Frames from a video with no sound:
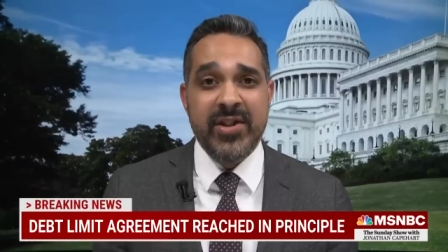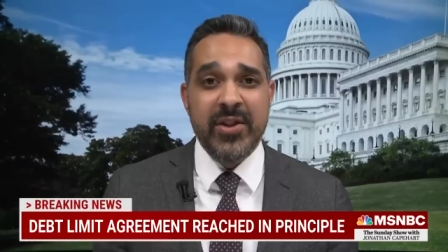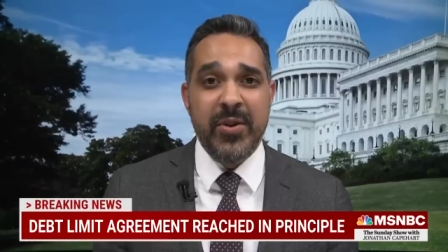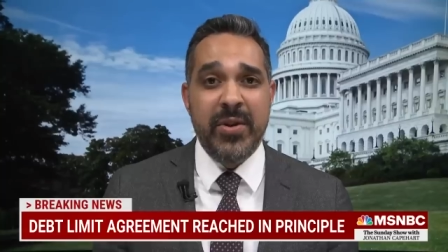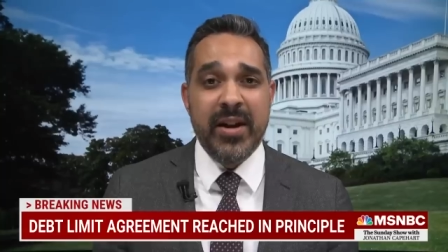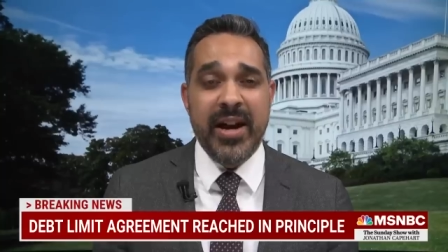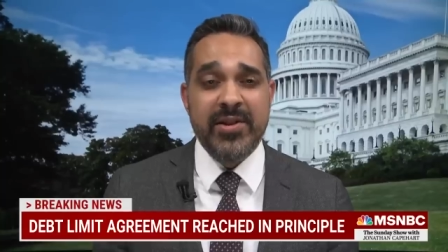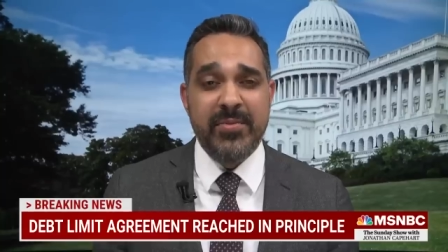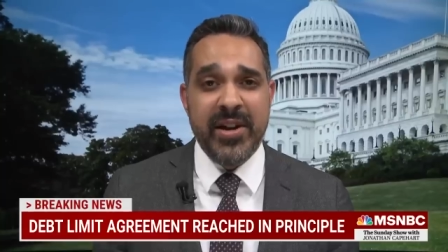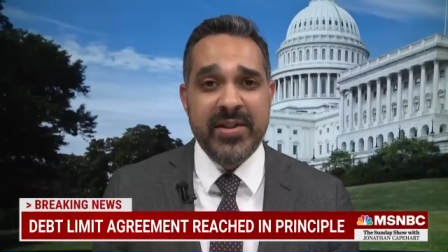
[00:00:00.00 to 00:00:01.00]
So, as
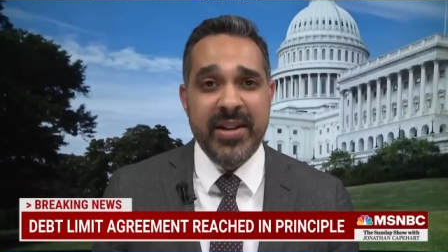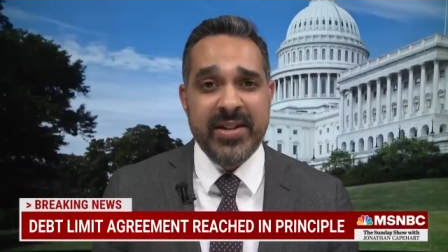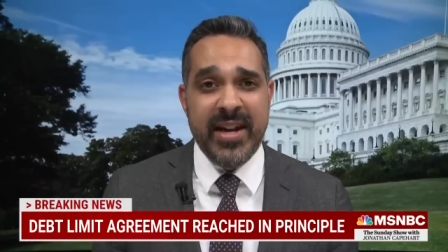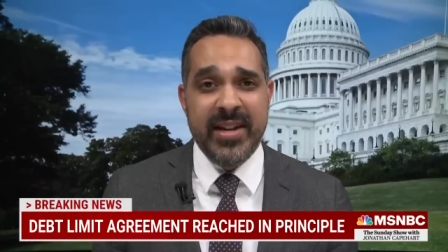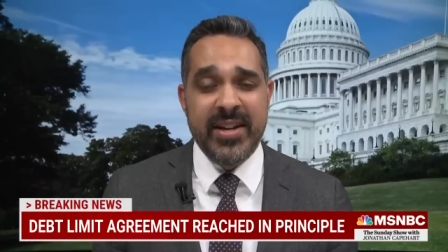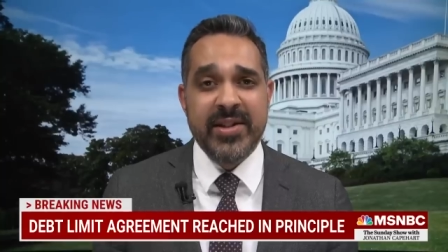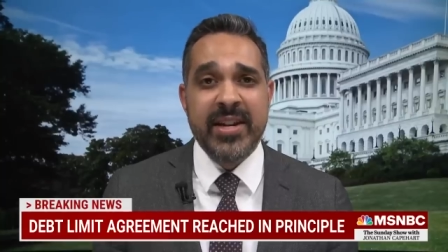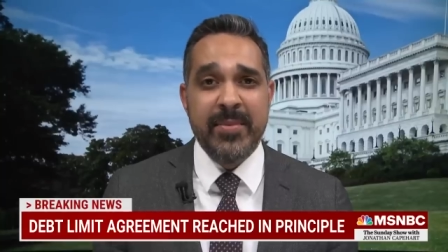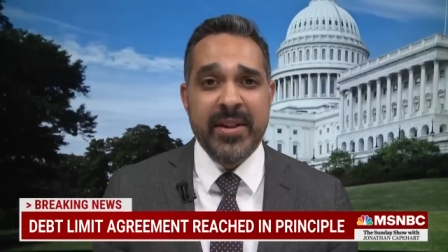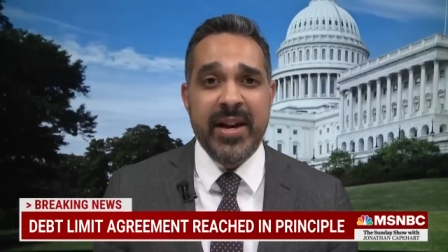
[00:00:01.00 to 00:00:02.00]
the president said in his
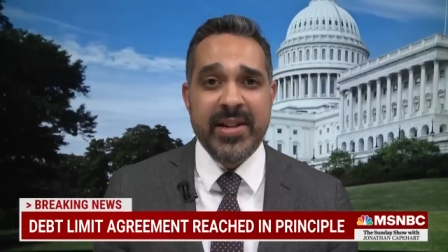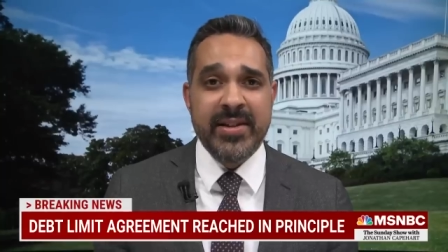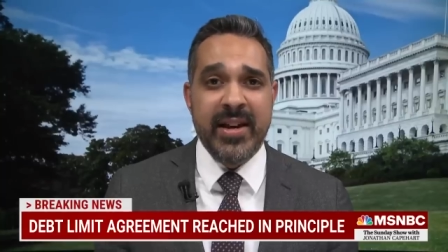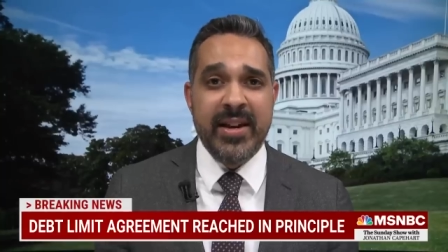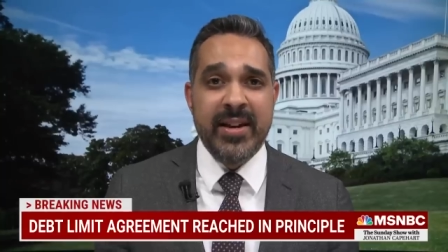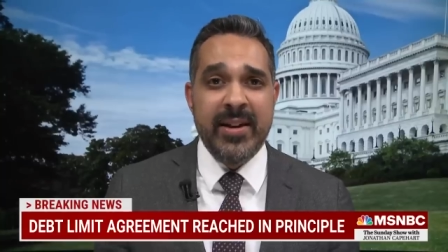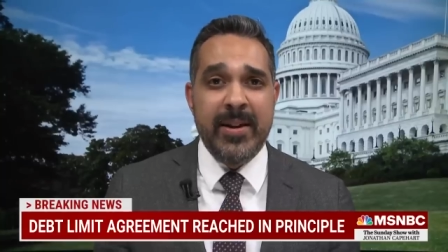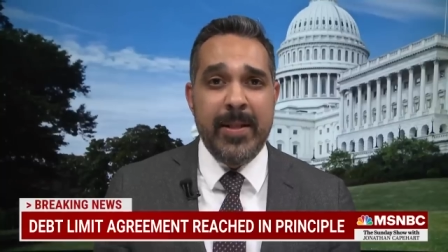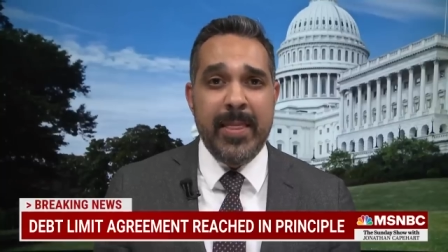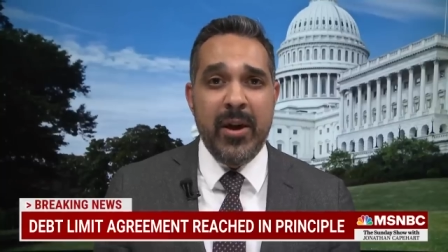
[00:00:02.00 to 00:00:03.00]
statement last night,
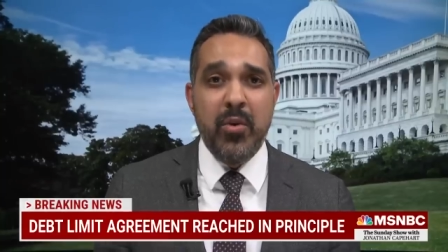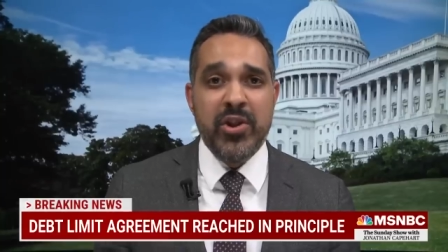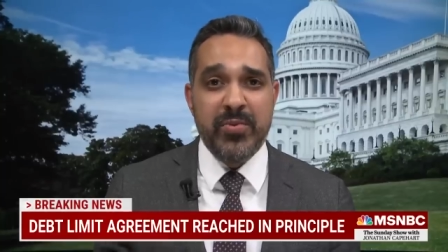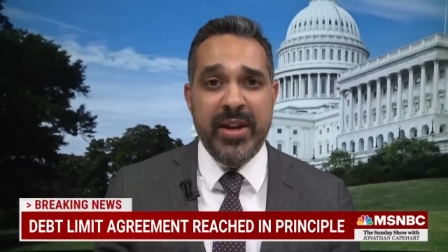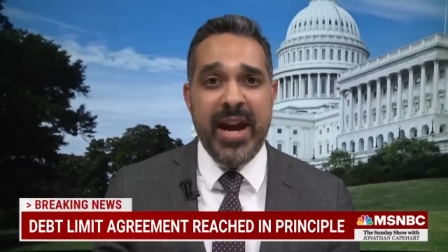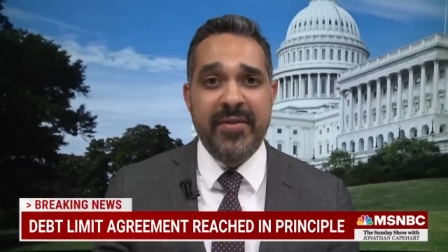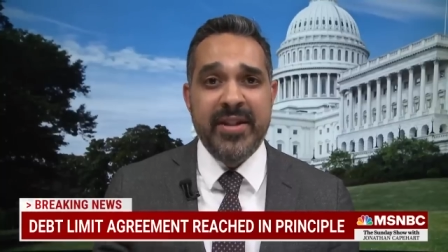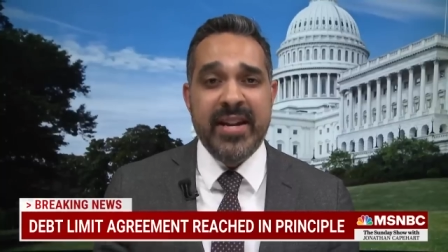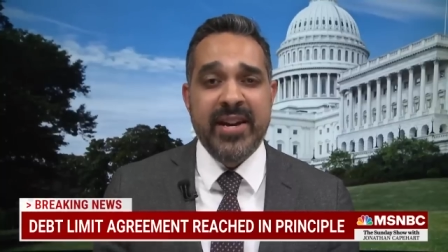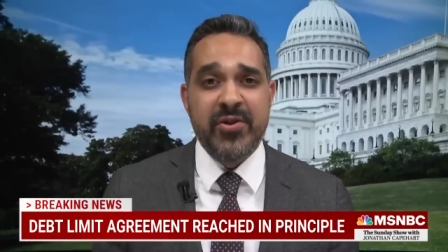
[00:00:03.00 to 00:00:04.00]
uh, once we have
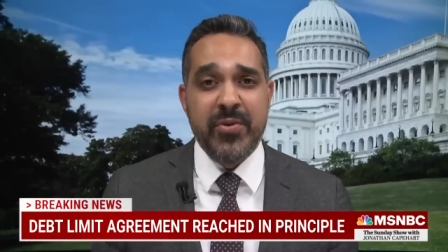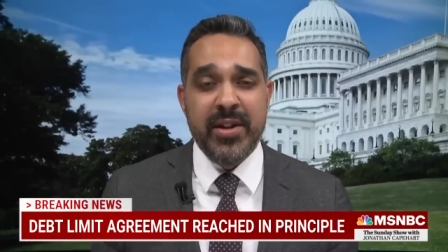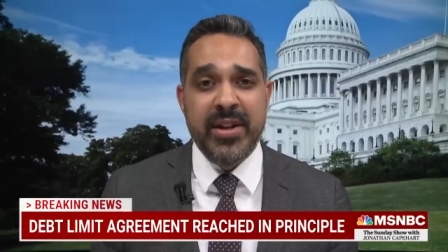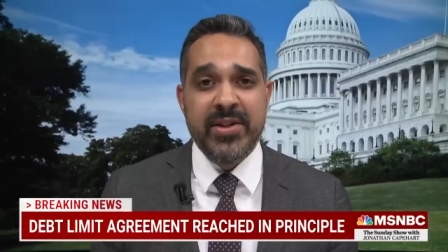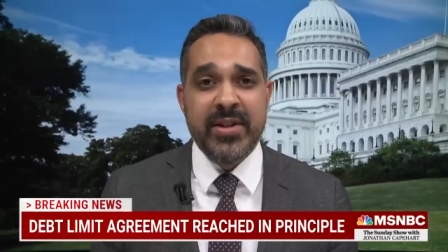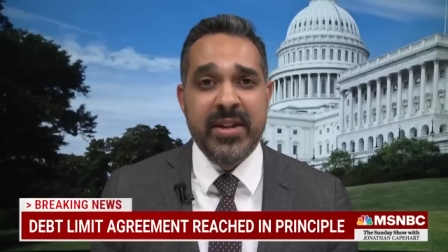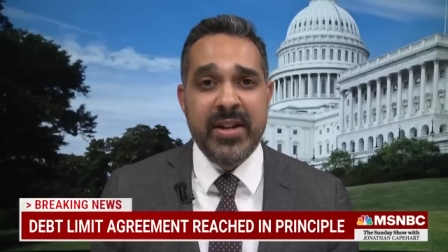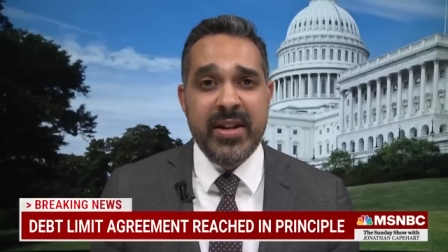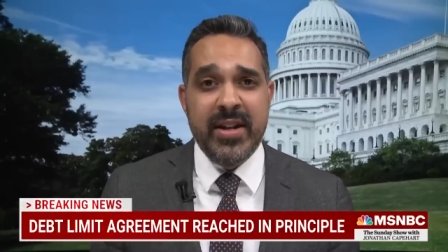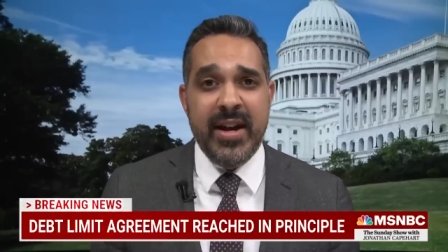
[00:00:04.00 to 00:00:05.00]
the text released,
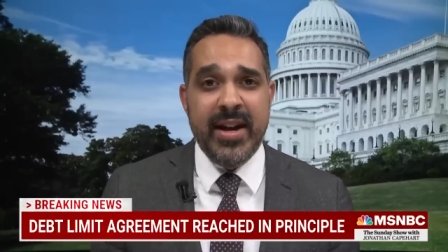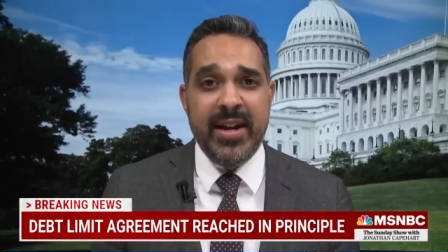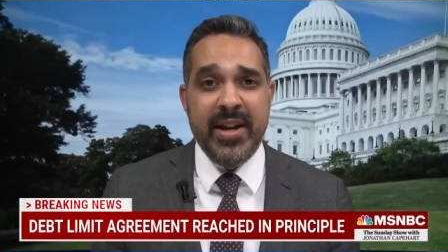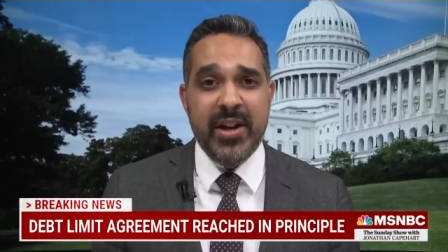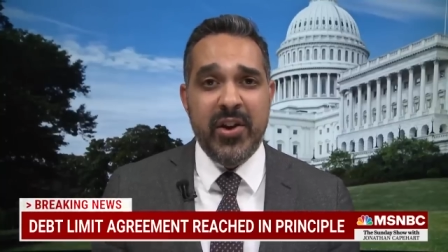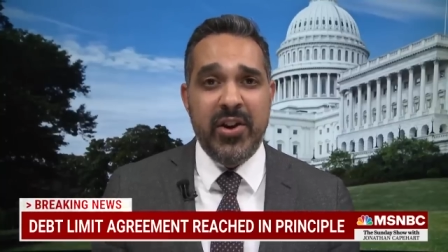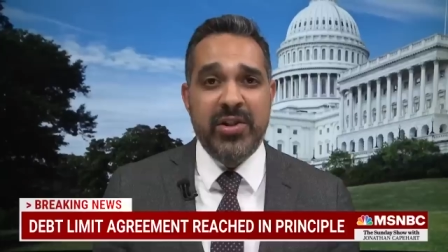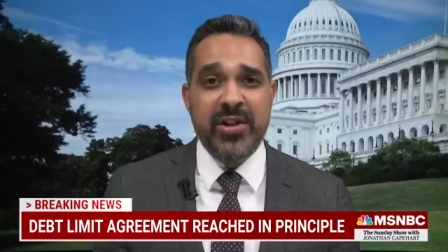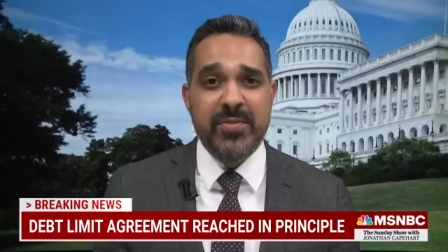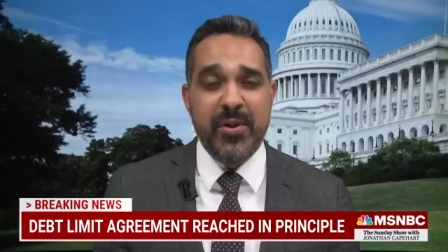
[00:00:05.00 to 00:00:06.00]
uh, he
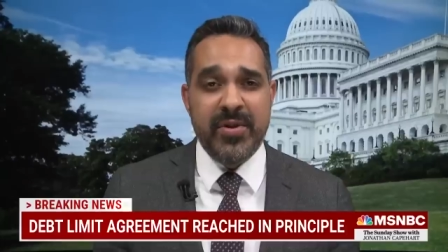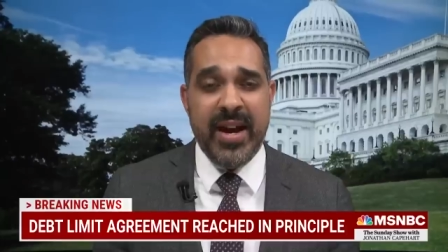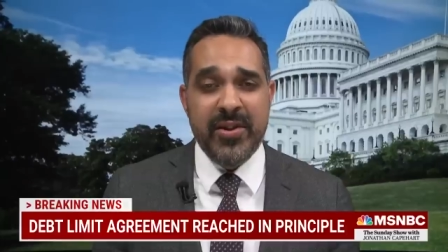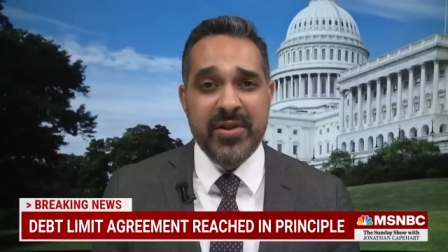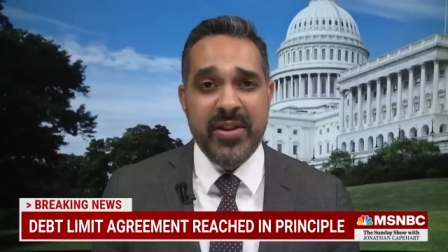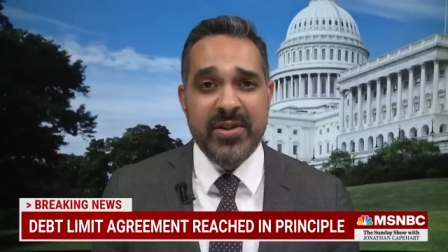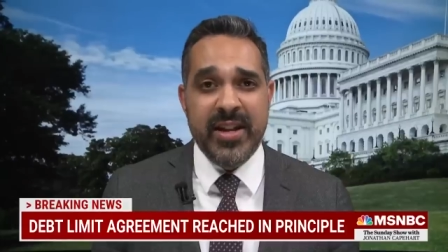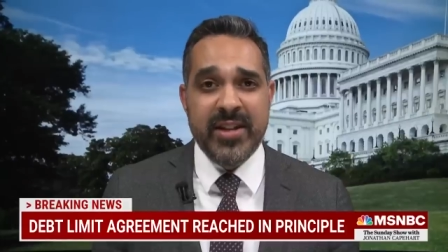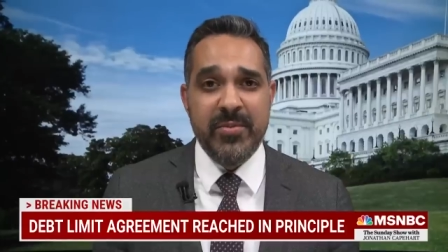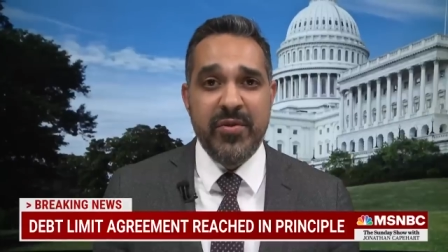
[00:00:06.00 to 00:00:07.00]
encourages both the House and the
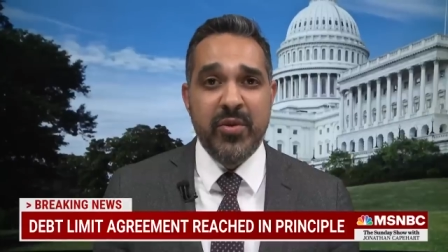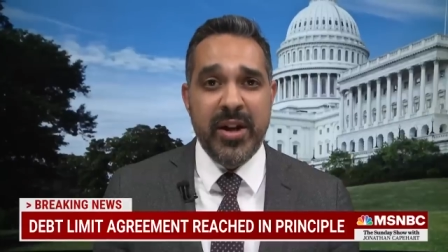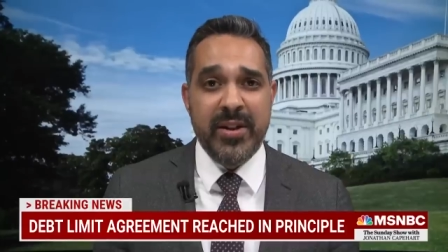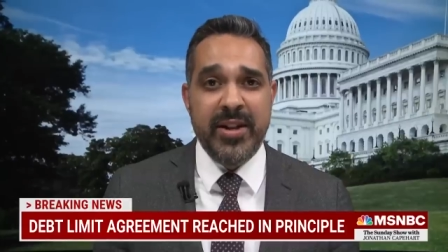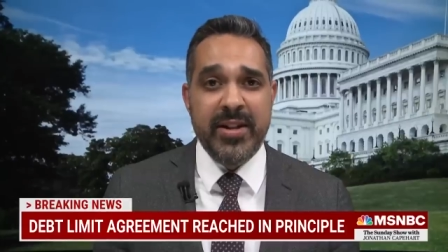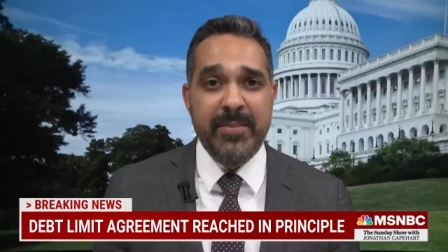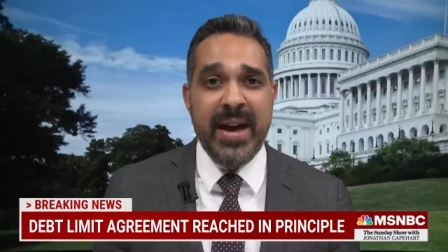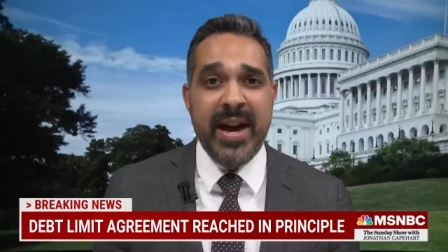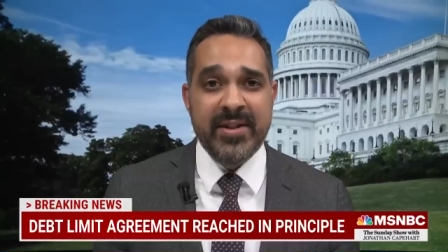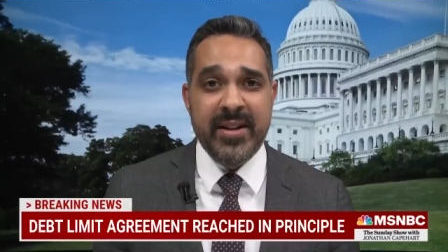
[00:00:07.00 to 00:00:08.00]
Senate to move quickly to
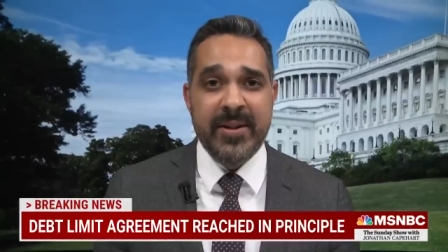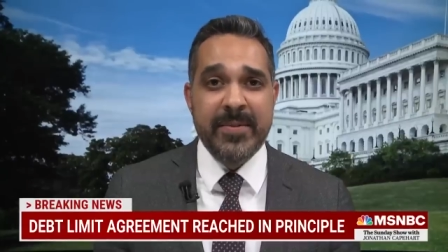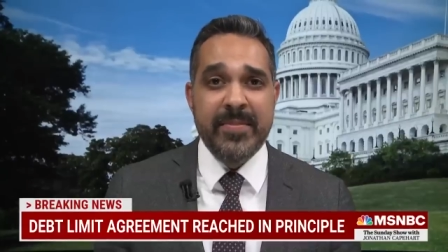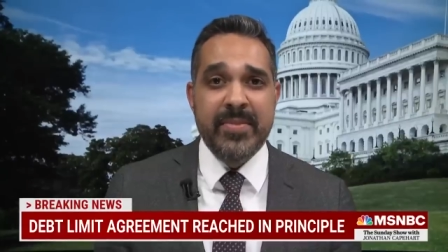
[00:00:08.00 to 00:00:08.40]
pass it.